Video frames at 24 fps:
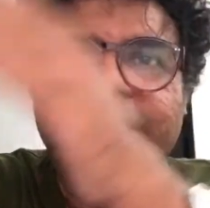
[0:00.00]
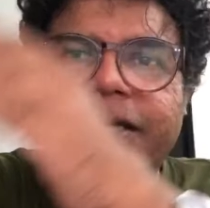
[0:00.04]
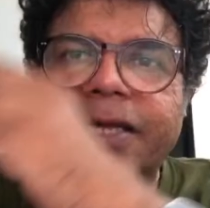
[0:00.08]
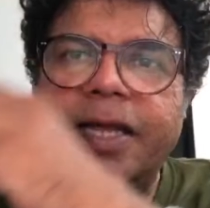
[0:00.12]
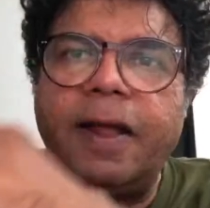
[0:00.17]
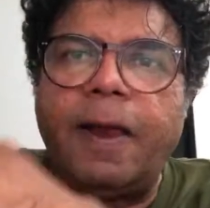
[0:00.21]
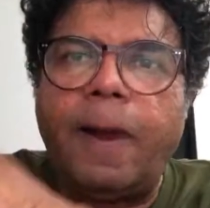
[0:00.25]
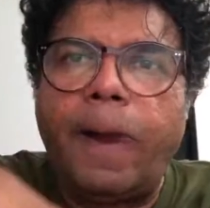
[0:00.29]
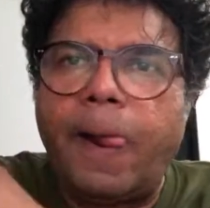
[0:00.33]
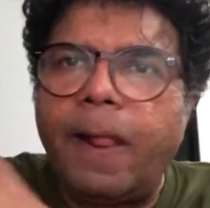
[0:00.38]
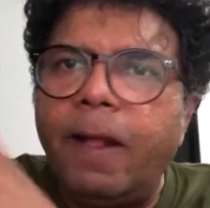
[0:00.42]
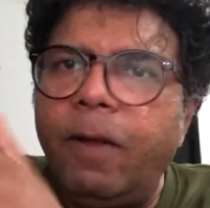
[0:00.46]

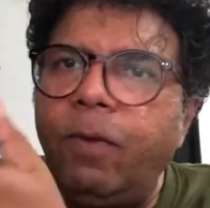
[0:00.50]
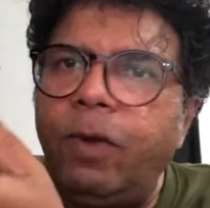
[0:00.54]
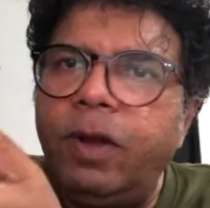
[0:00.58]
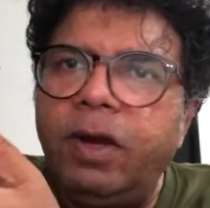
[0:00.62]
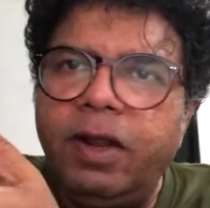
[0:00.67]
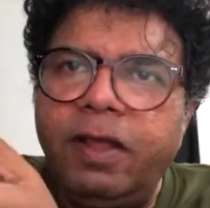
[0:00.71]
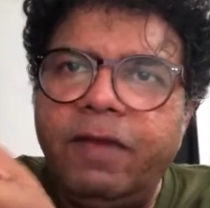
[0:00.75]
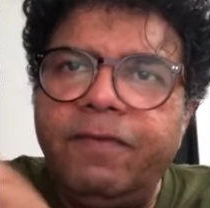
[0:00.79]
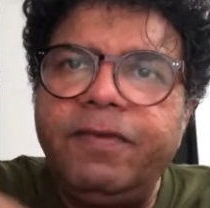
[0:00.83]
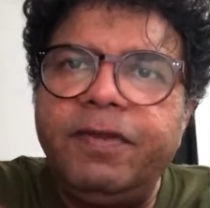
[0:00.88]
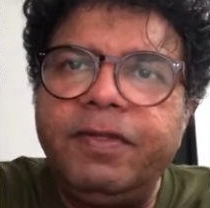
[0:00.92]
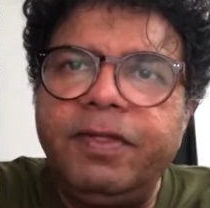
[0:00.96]
Yeah, well,
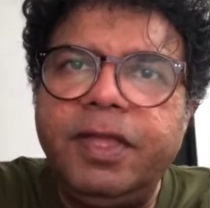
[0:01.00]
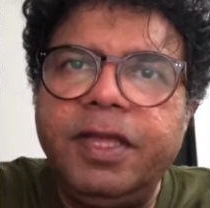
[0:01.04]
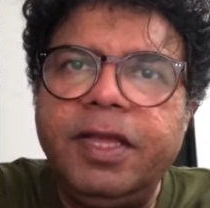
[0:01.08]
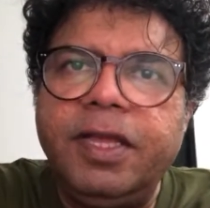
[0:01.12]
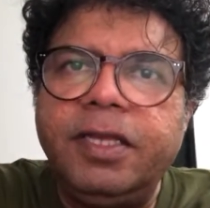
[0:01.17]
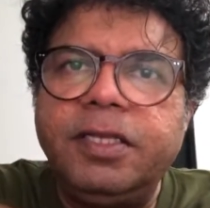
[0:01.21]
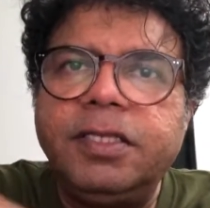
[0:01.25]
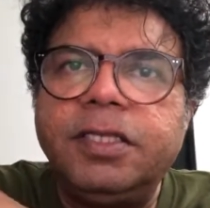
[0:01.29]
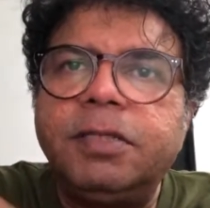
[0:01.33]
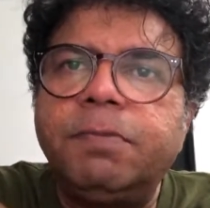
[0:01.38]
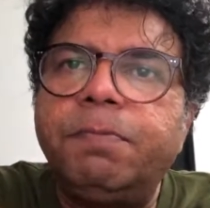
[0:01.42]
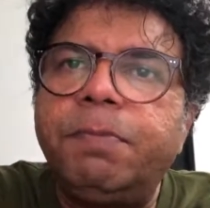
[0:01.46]
everything
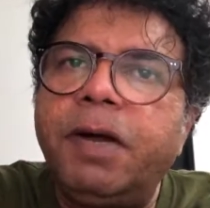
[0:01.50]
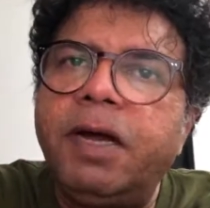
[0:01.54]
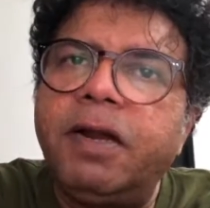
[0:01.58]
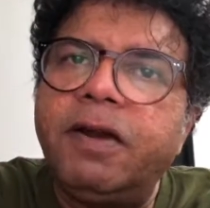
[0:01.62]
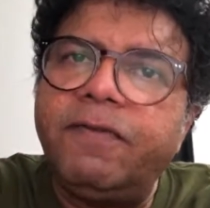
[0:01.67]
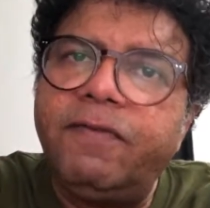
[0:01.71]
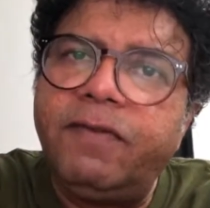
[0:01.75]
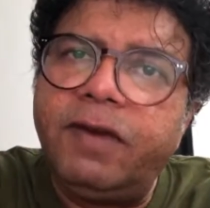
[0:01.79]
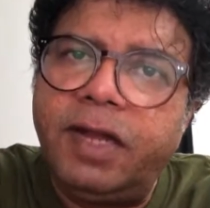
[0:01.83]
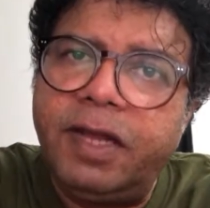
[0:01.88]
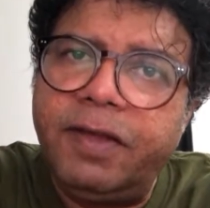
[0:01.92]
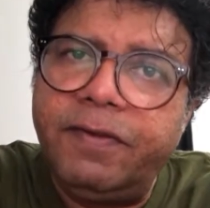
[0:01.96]
is part
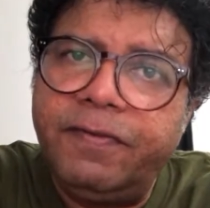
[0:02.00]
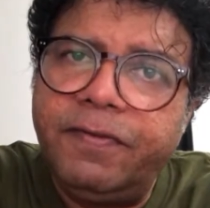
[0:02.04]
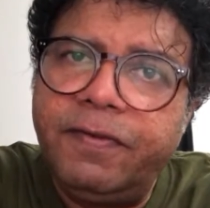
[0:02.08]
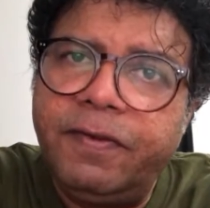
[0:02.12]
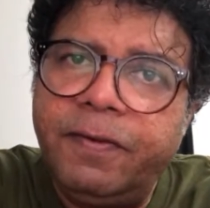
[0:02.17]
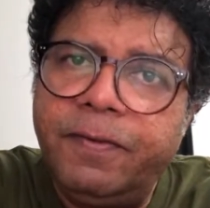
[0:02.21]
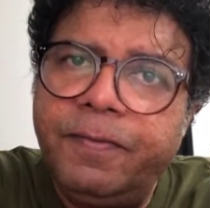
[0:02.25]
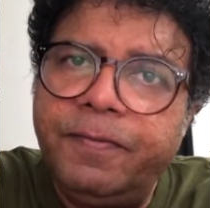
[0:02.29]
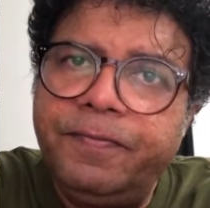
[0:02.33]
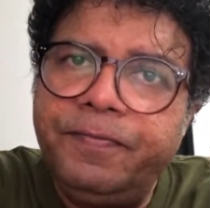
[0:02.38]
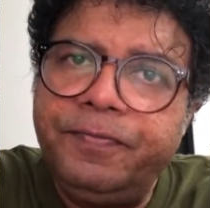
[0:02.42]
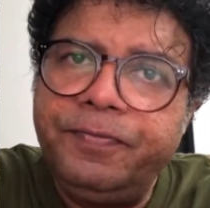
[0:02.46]
of life.
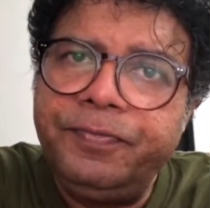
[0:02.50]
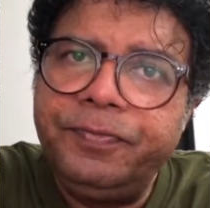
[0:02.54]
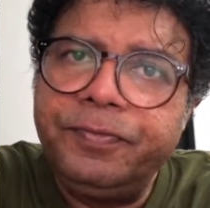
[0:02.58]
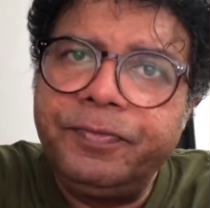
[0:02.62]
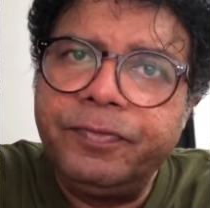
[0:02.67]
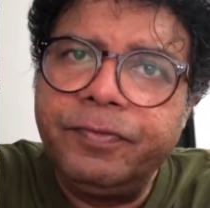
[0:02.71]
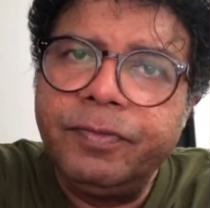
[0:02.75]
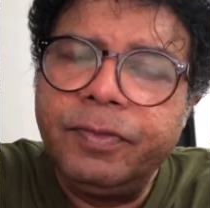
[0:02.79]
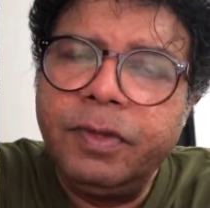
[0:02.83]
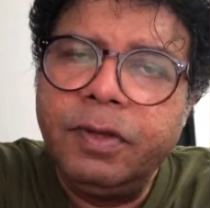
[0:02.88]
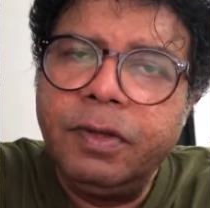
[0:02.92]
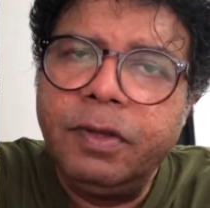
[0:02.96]

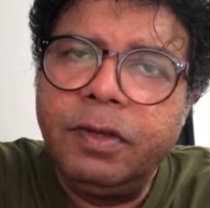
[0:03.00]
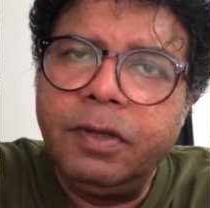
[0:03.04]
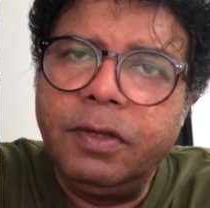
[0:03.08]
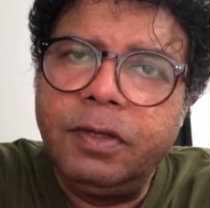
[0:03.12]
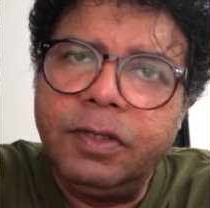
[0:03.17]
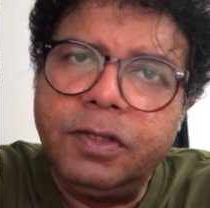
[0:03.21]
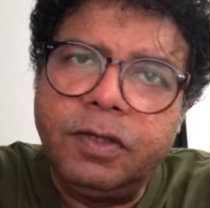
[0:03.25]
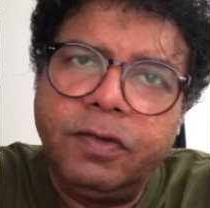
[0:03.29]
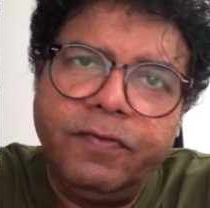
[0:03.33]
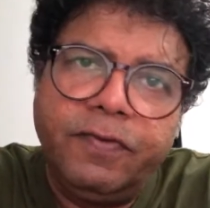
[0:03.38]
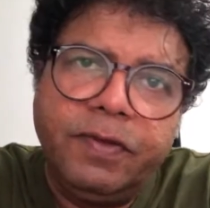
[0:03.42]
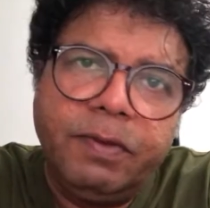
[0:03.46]

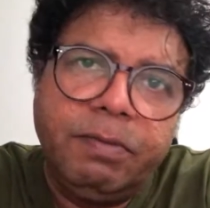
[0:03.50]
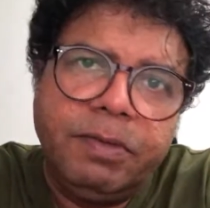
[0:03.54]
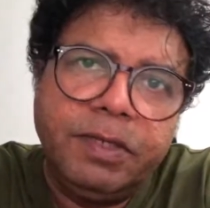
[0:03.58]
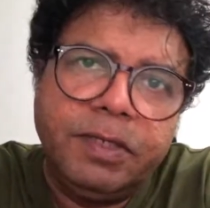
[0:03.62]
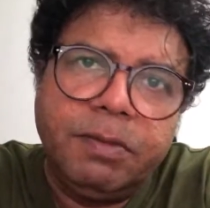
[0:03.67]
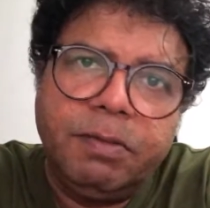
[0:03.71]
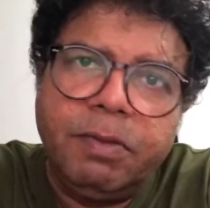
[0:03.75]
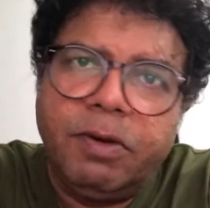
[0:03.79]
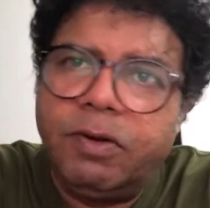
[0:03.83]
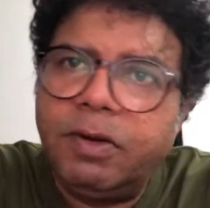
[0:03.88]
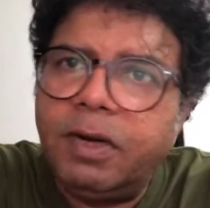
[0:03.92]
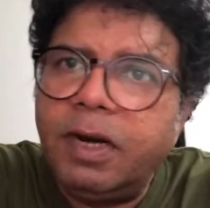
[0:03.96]
So film is
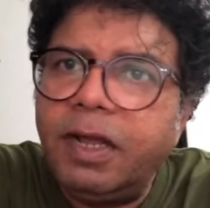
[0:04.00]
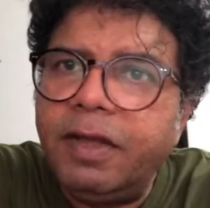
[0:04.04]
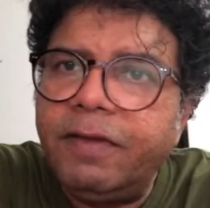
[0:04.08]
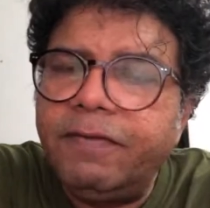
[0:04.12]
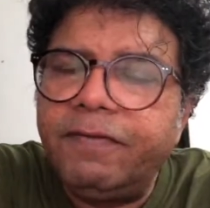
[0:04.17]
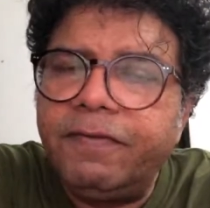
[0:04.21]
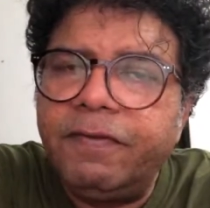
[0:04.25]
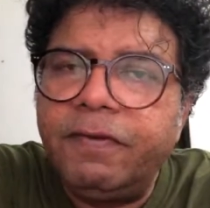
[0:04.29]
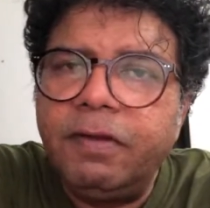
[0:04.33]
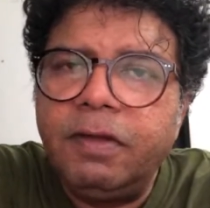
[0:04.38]
about life.